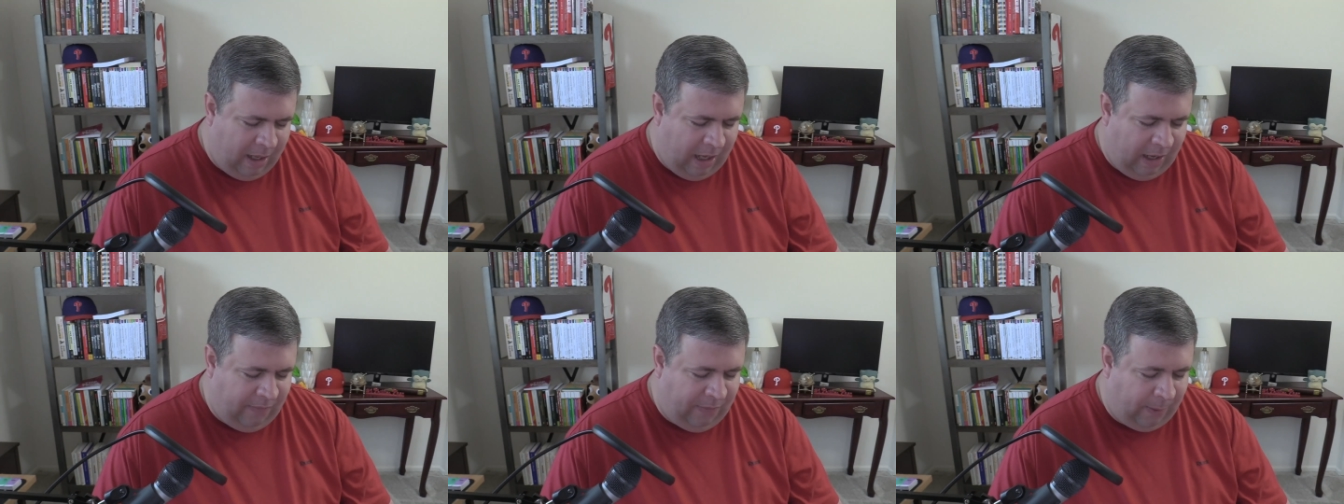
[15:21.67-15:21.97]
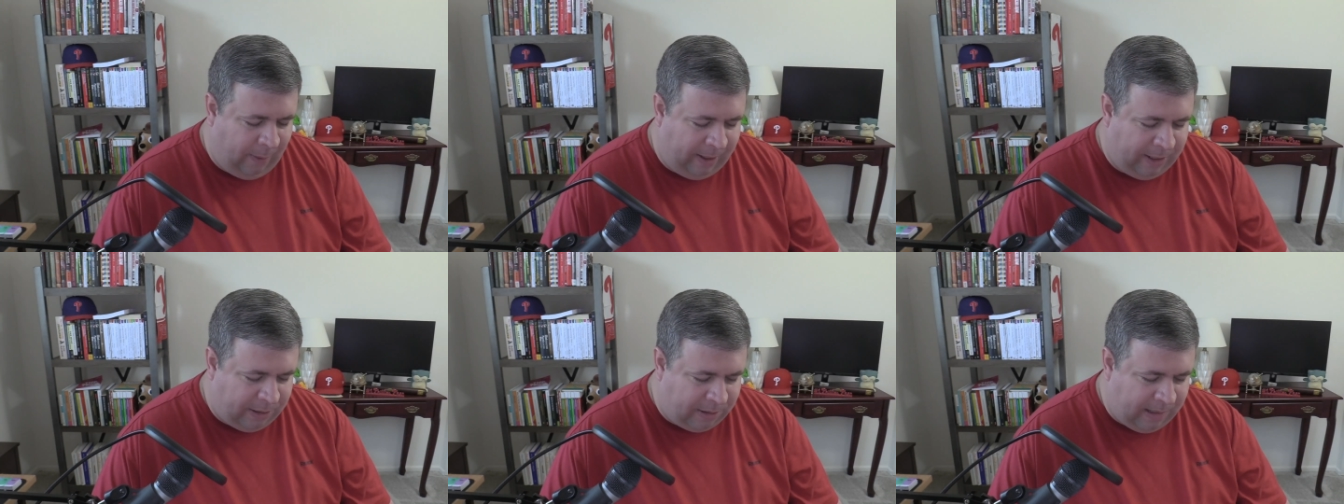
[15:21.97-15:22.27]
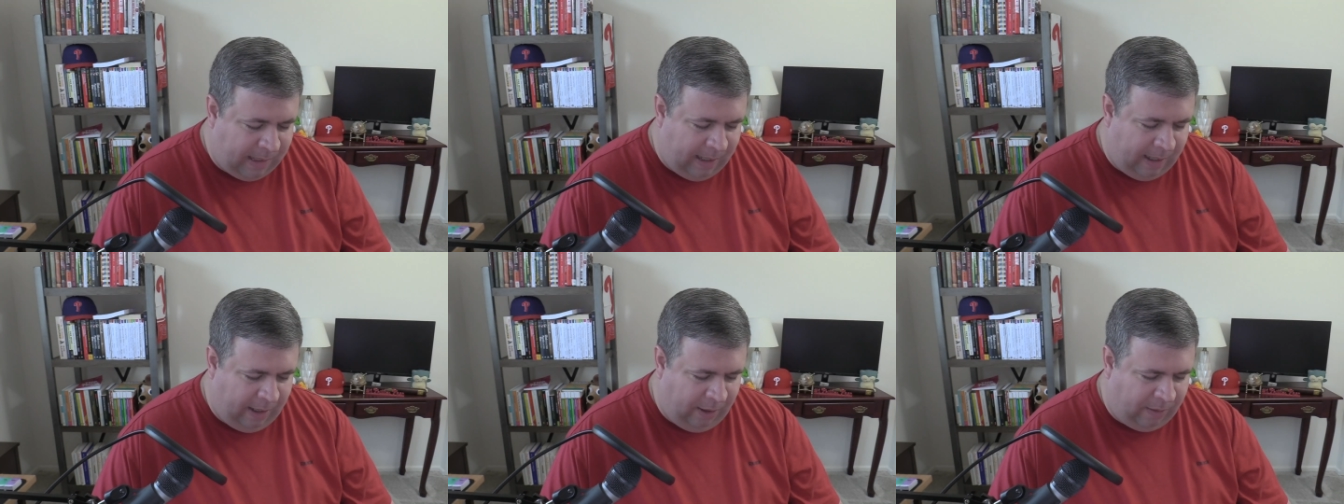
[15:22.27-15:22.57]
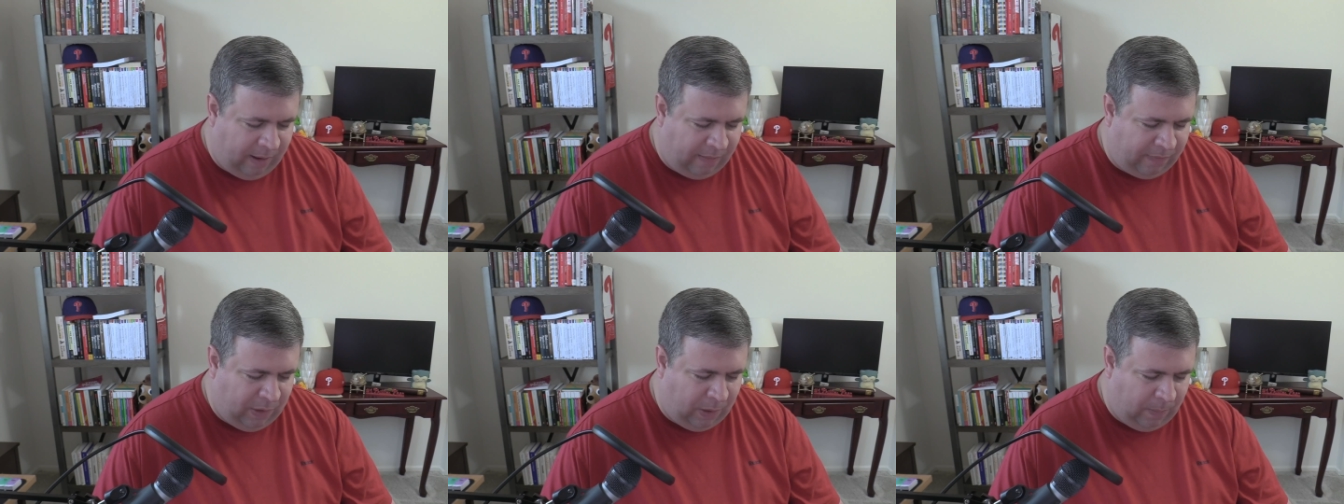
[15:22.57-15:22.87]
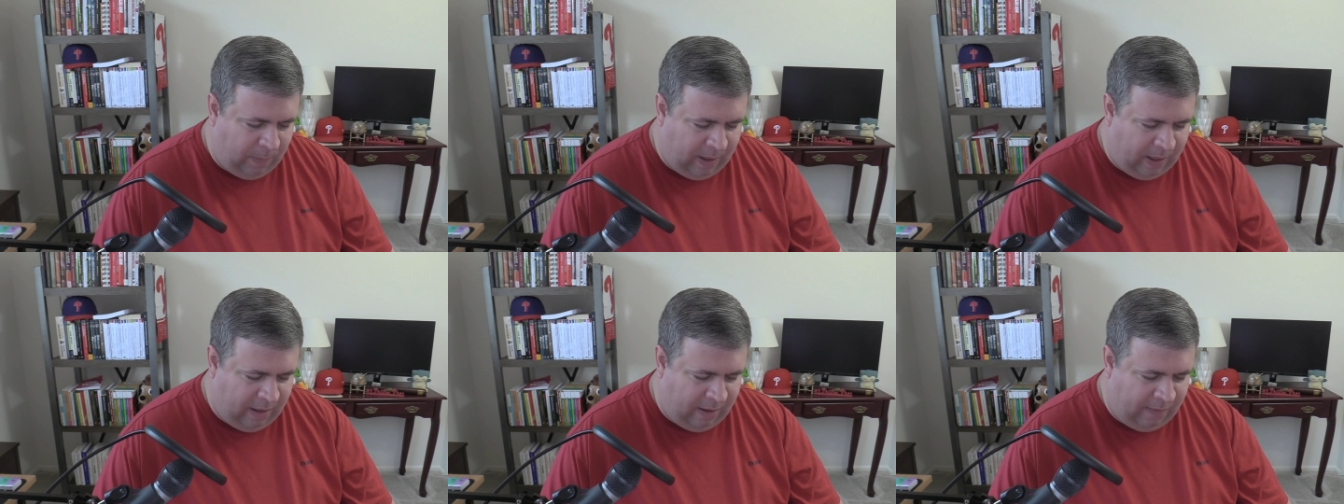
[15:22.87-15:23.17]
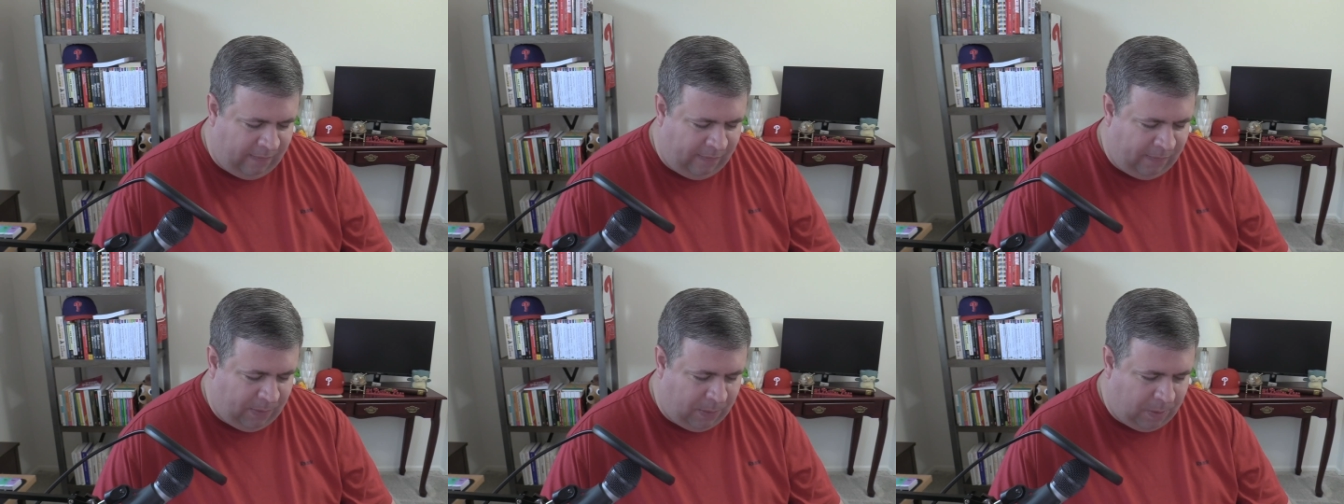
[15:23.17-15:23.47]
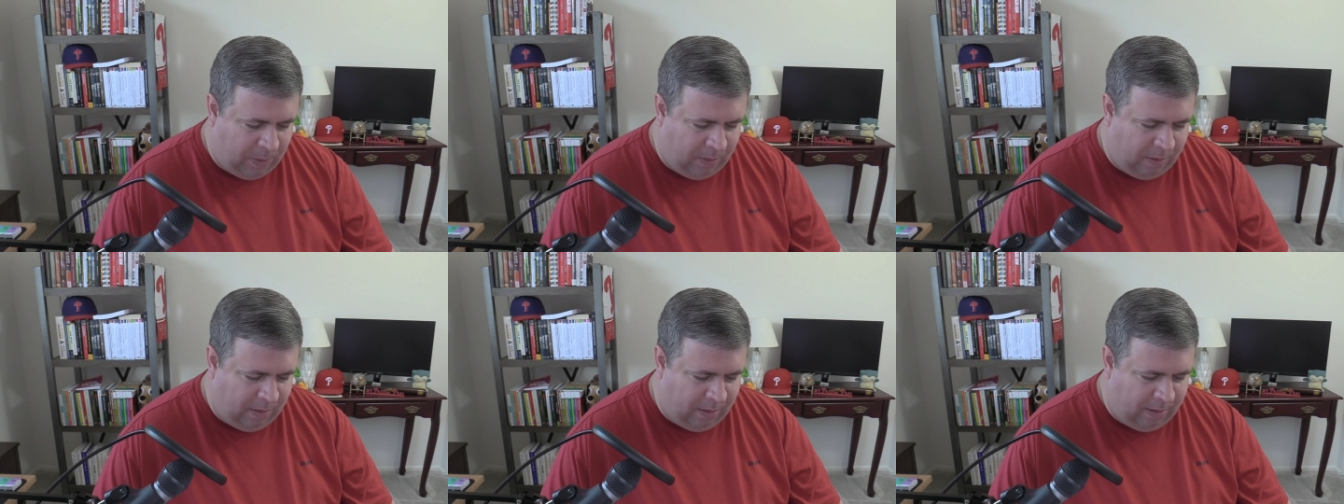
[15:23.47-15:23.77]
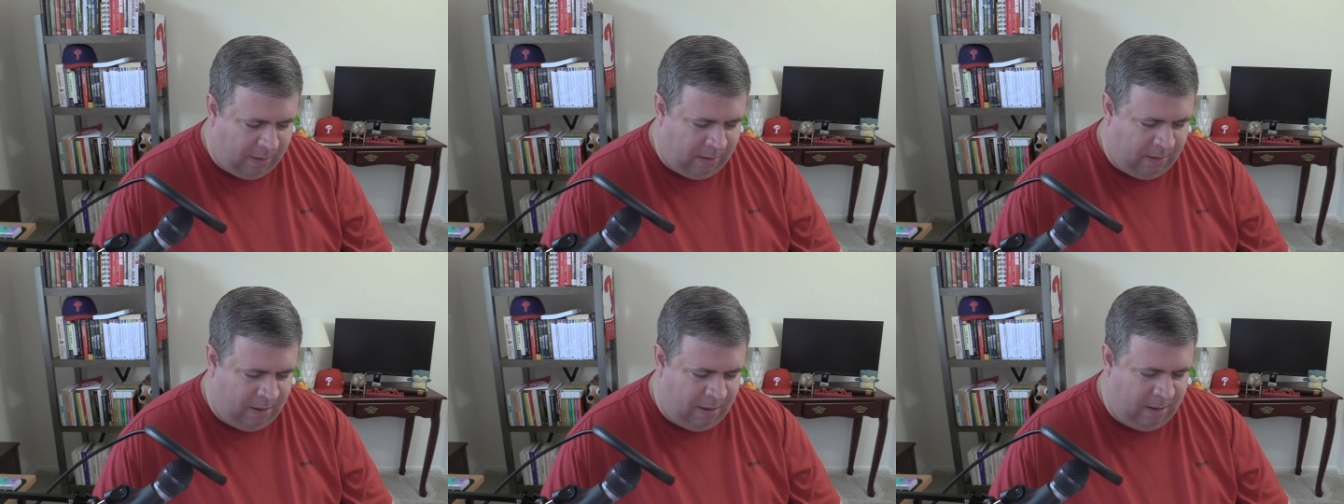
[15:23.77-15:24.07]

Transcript: If you're interested in GraphQL for